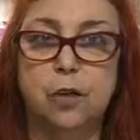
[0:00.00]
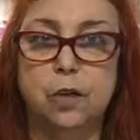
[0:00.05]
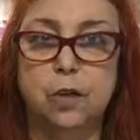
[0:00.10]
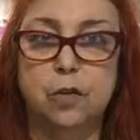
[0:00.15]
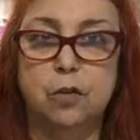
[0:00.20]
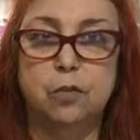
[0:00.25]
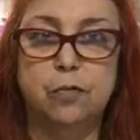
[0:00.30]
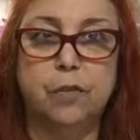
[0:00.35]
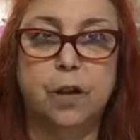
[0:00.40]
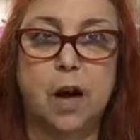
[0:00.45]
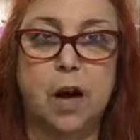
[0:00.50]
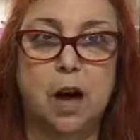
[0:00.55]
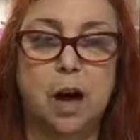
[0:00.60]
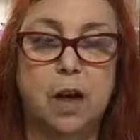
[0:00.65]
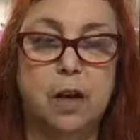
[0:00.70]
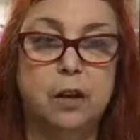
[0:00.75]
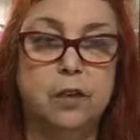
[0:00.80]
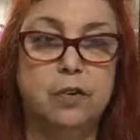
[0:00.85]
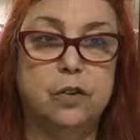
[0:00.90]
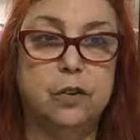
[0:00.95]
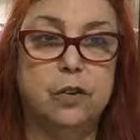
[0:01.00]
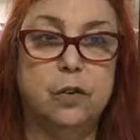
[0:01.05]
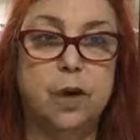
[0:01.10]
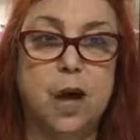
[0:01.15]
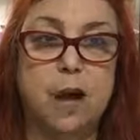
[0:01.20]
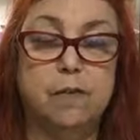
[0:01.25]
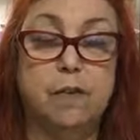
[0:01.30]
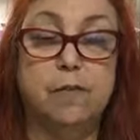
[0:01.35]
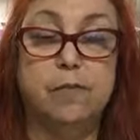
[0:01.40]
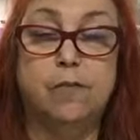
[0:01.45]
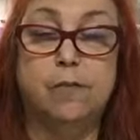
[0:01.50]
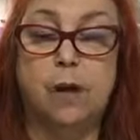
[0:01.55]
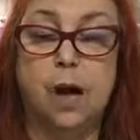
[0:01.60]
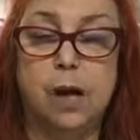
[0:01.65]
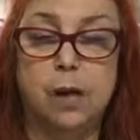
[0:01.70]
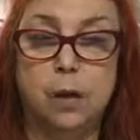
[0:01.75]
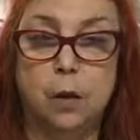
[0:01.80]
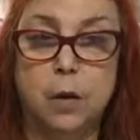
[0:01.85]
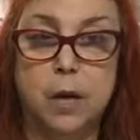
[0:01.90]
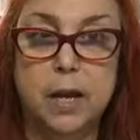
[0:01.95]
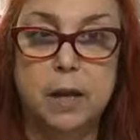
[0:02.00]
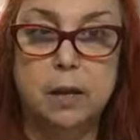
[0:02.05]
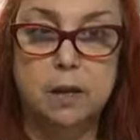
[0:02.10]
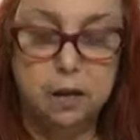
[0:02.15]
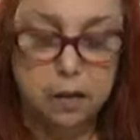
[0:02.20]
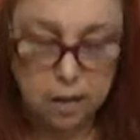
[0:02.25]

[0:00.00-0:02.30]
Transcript: you've got. Do you have a following?